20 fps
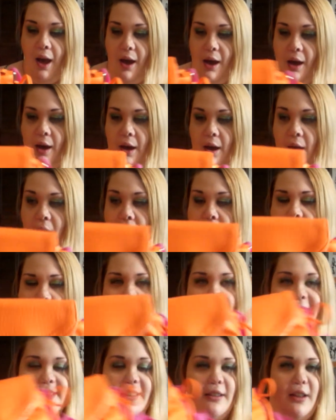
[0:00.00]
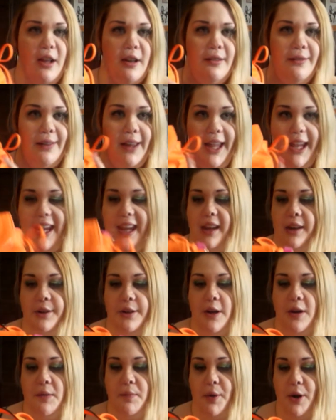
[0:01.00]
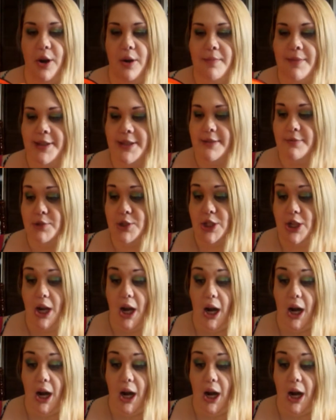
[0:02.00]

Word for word: Um, it has a lot of like hidden compartments which